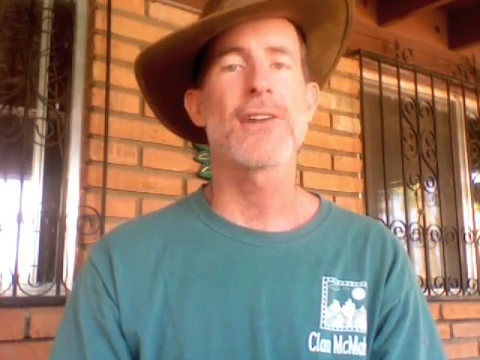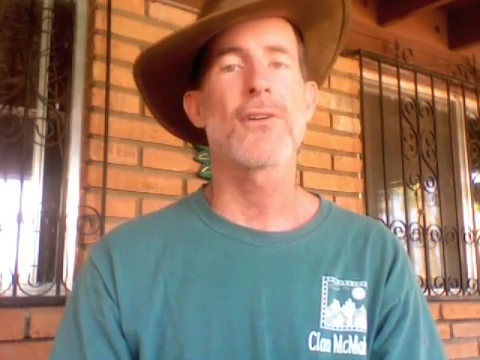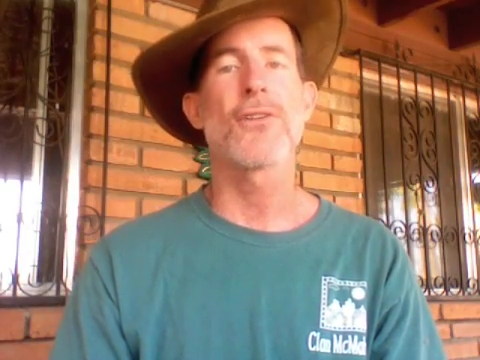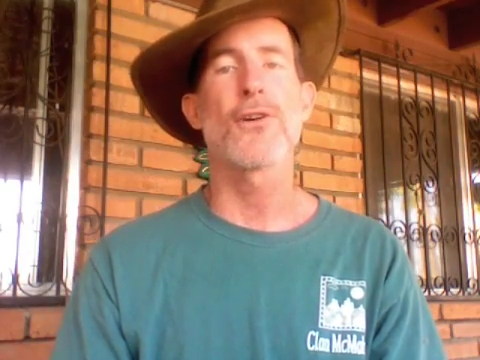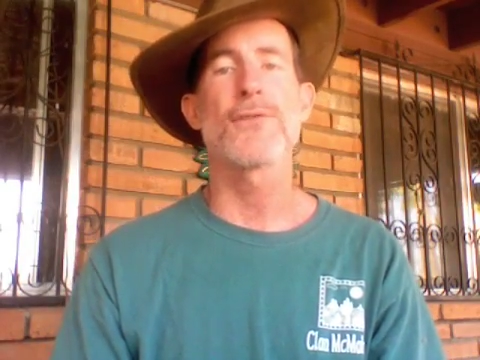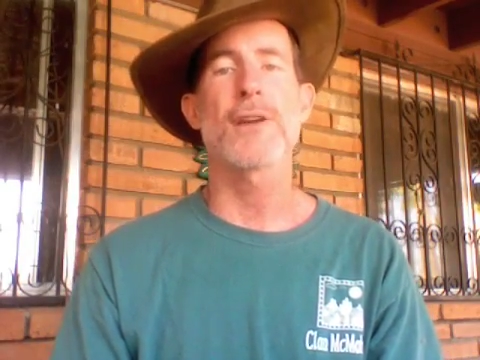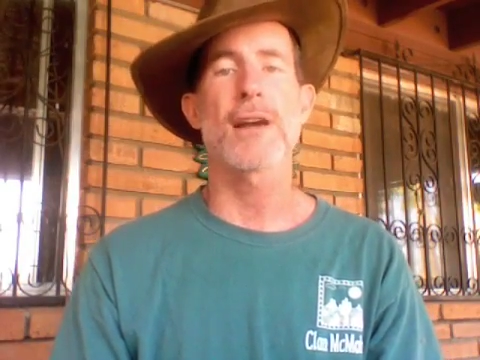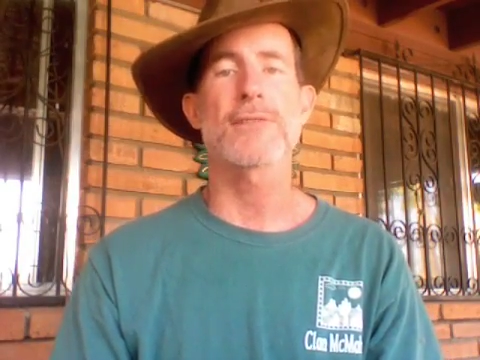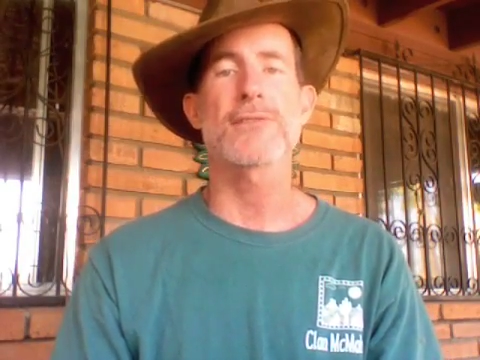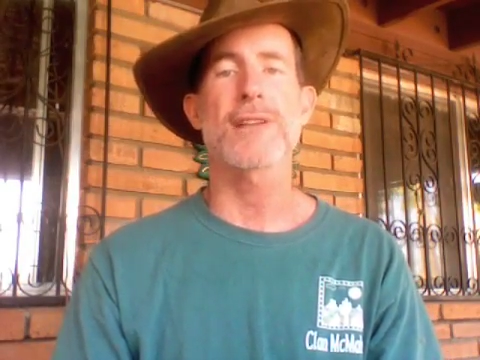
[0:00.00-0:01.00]
I don't know if you
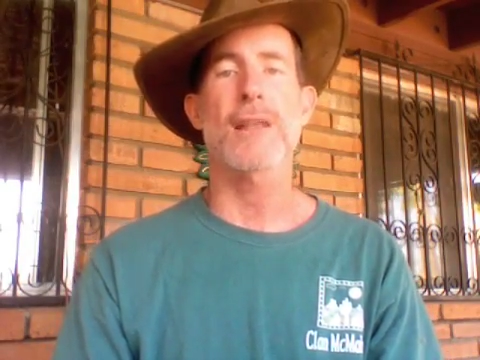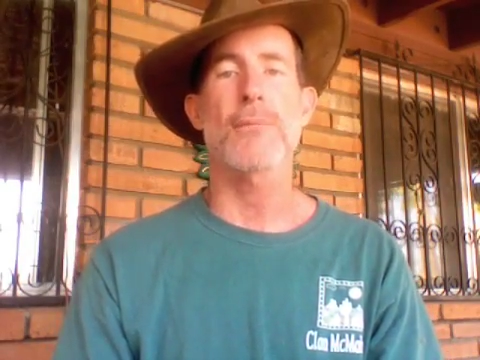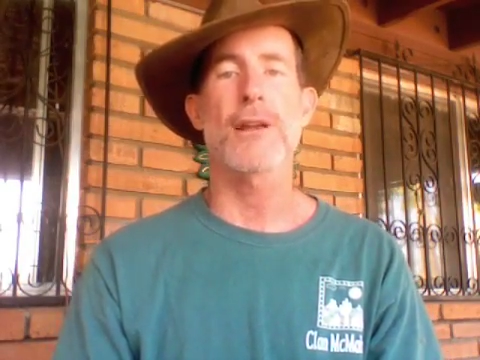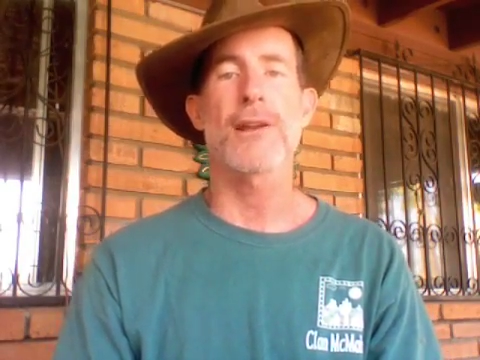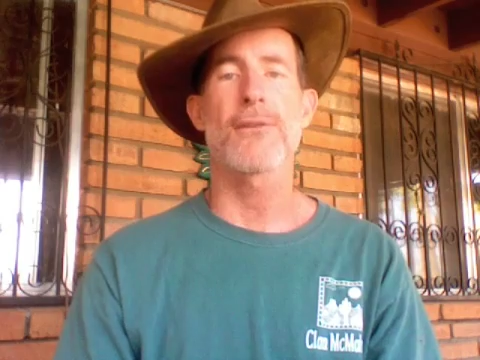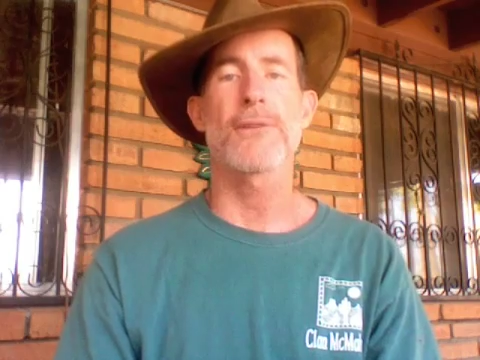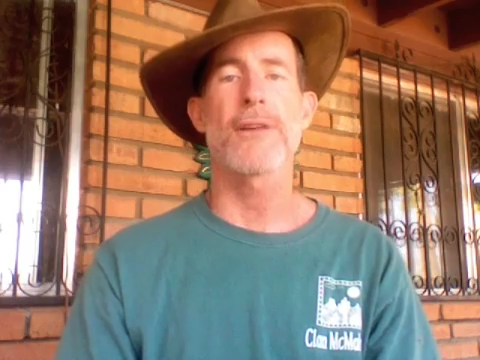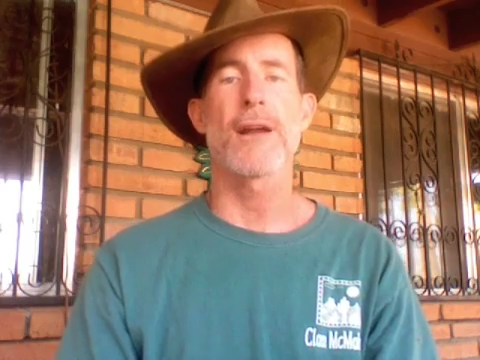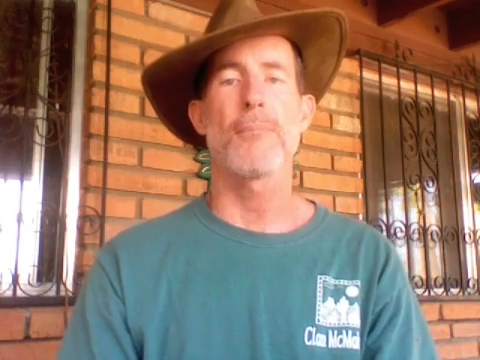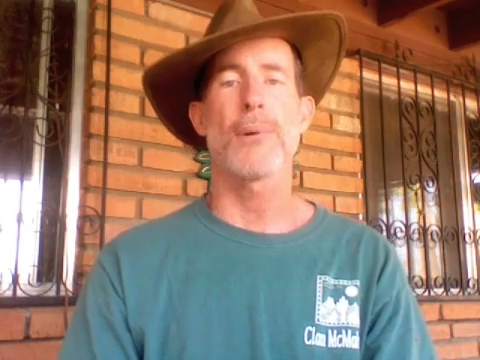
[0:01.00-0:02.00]
guys are celebrating over
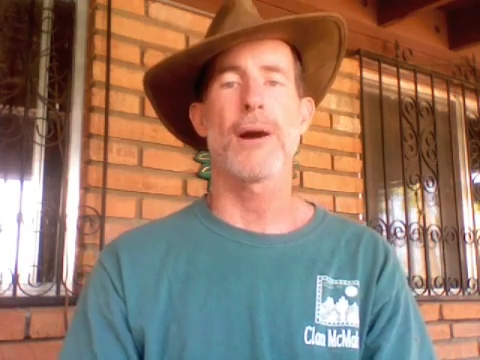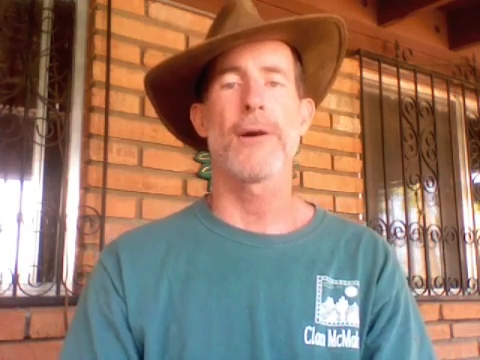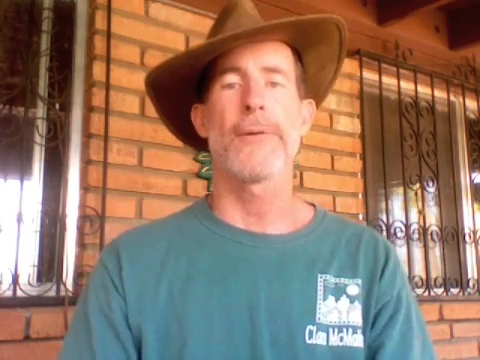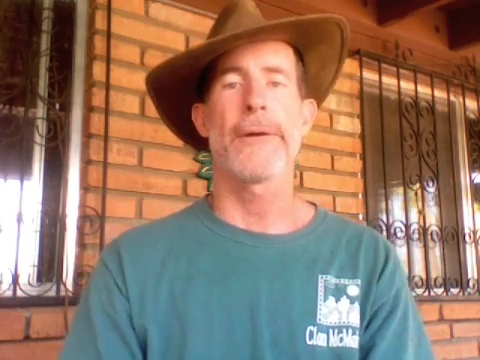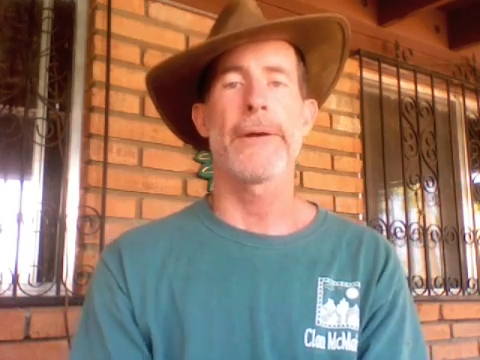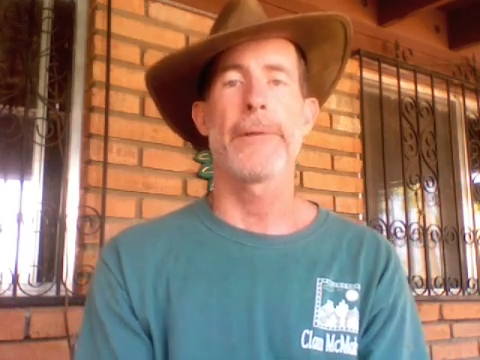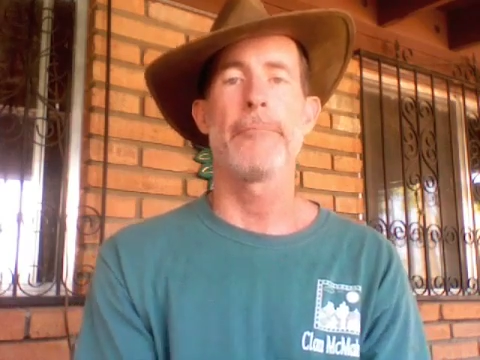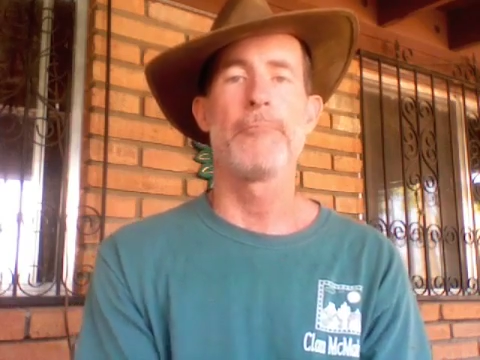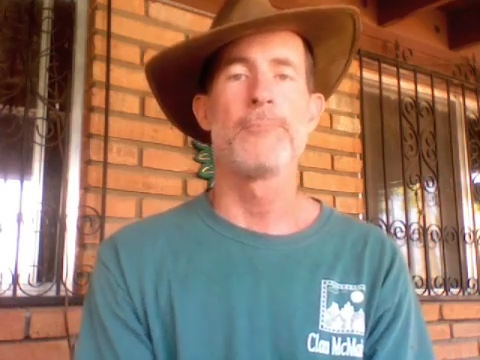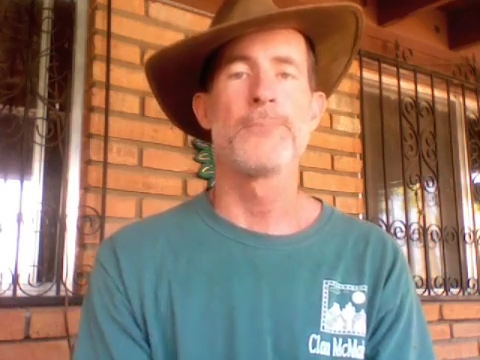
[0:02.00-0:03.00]
there, but
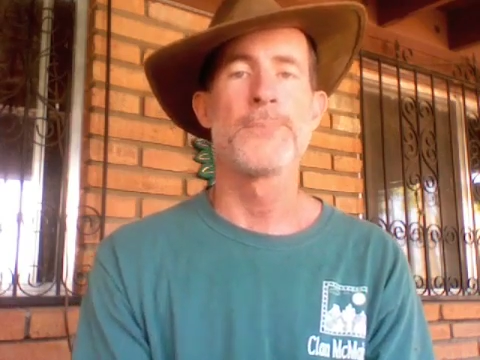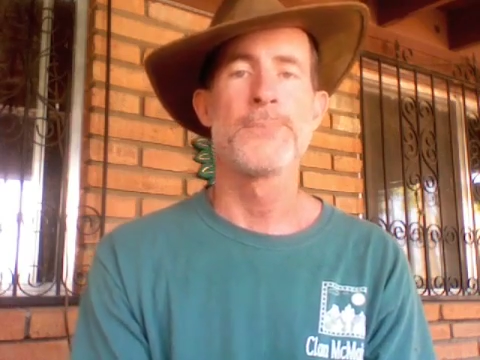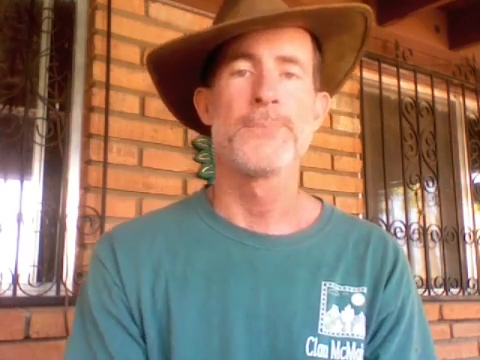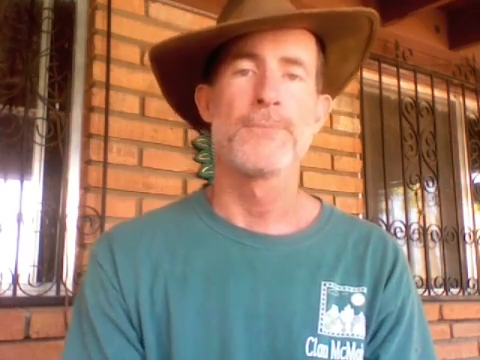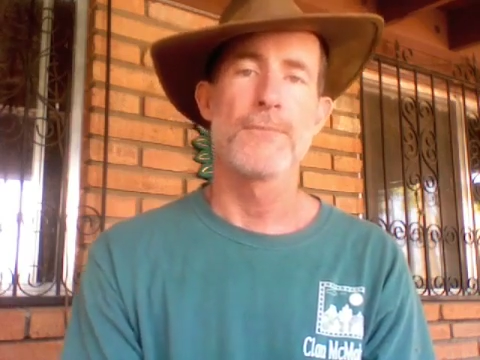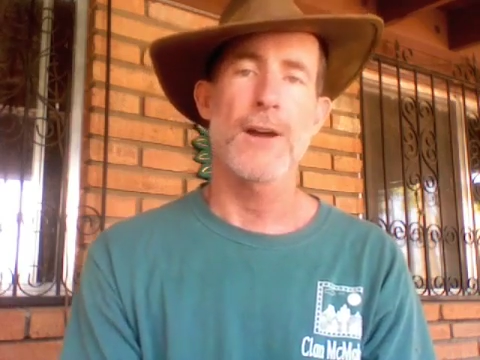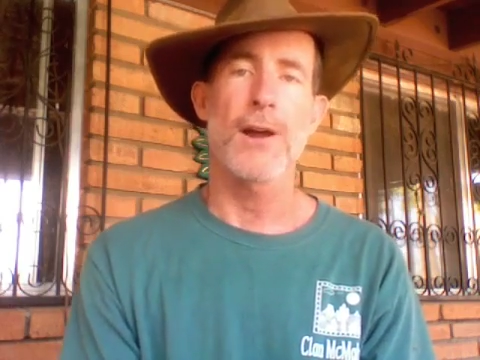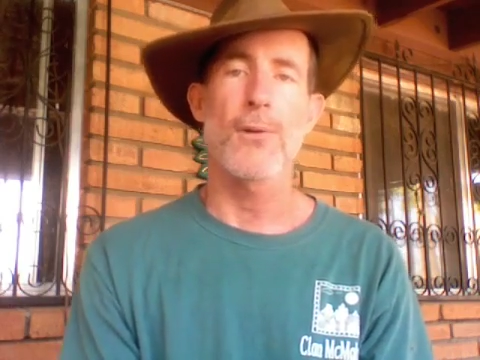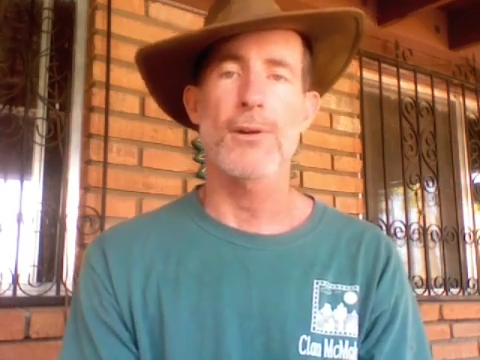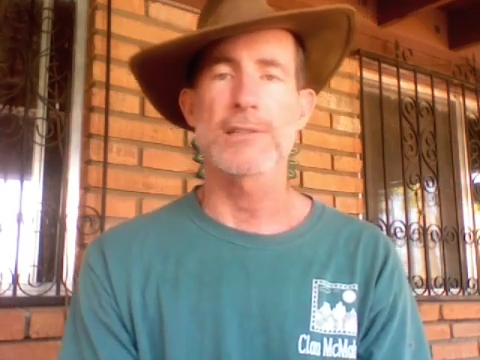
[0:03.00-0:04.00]
um,
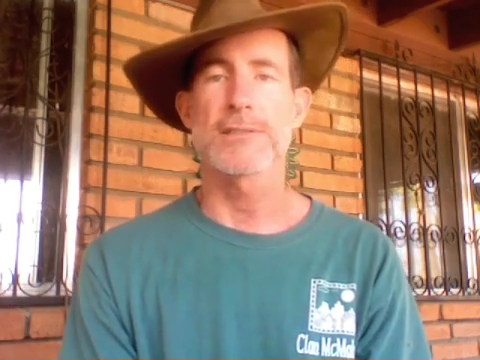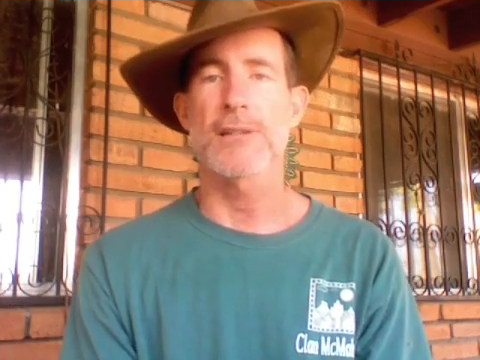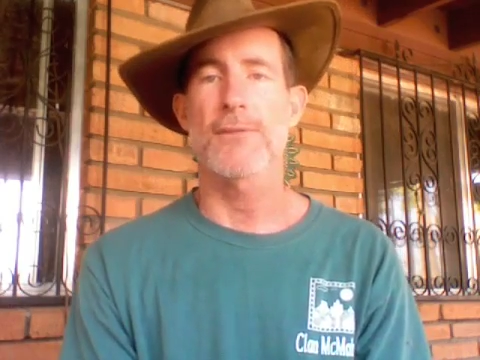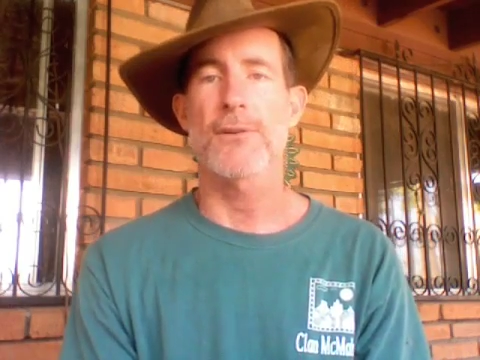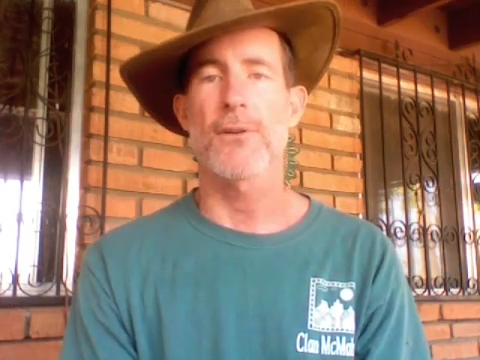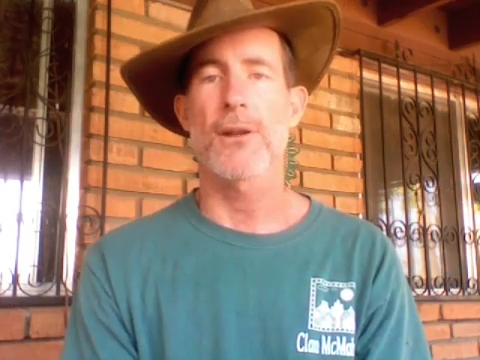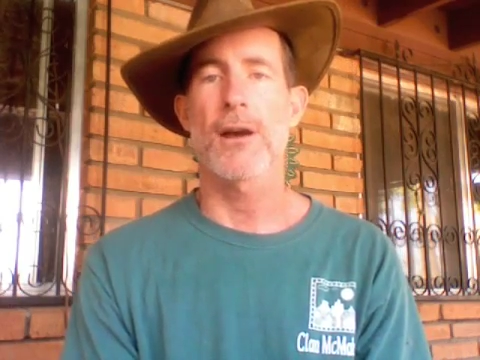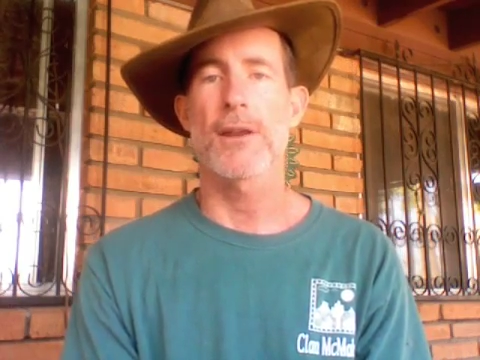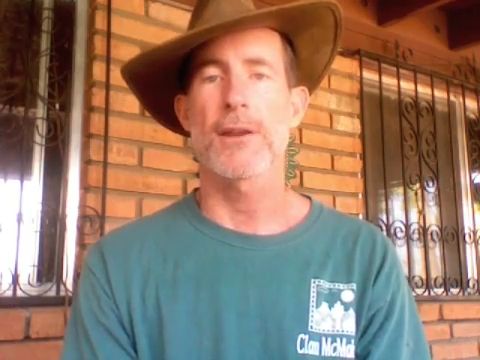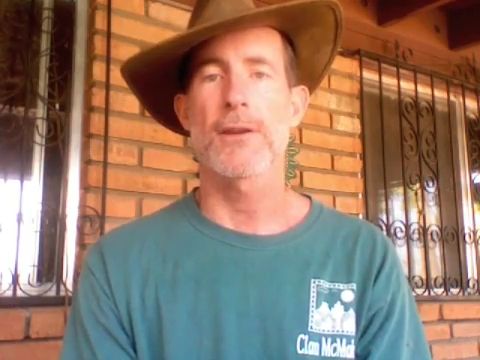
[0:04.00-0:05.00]
fireworks and stuff going
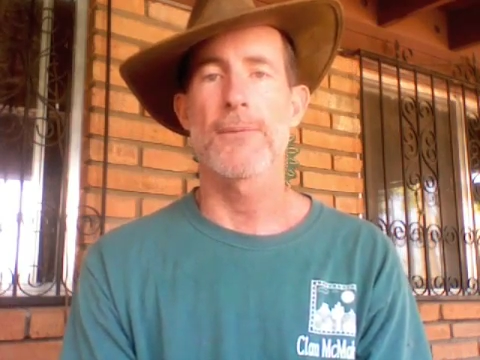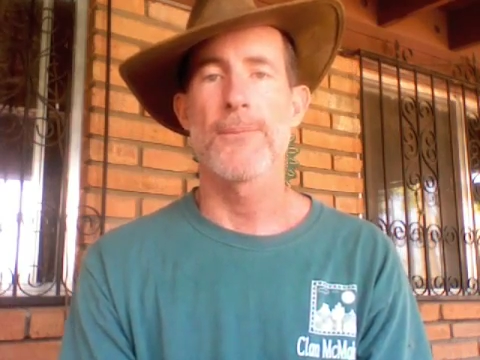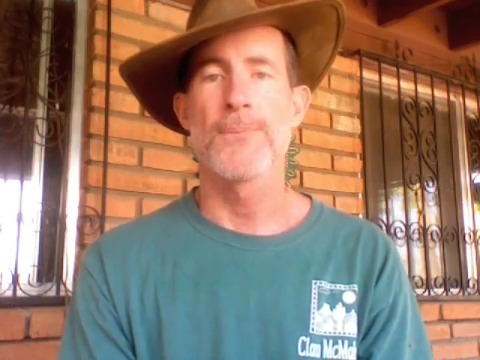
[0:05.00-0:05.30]
on here.